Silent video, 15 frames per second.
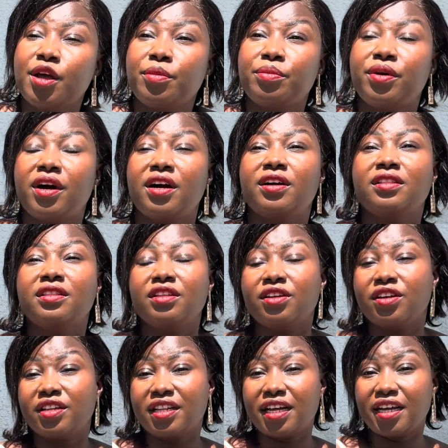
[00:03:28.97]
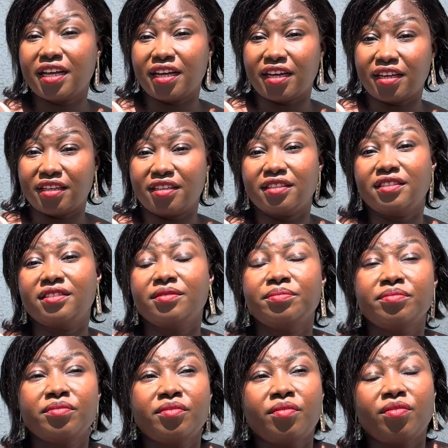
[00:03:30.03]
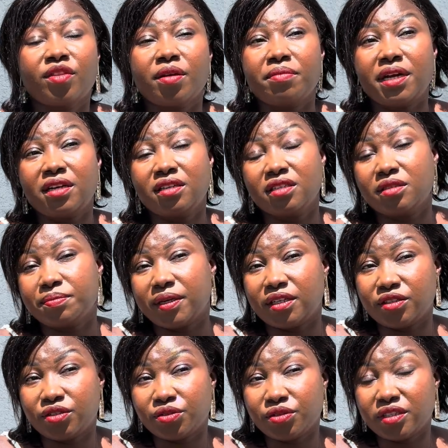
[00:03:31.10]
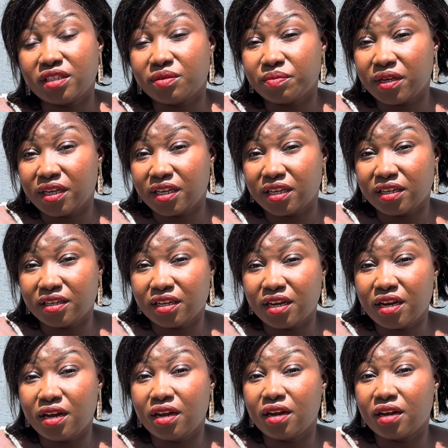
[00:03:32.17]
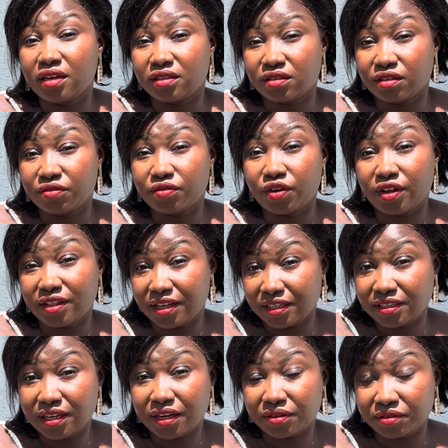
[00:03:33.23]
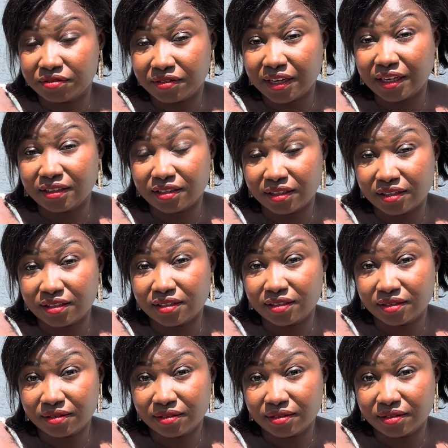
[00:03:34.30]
But on the other hand, my husband too is making a lot of other sacrifices.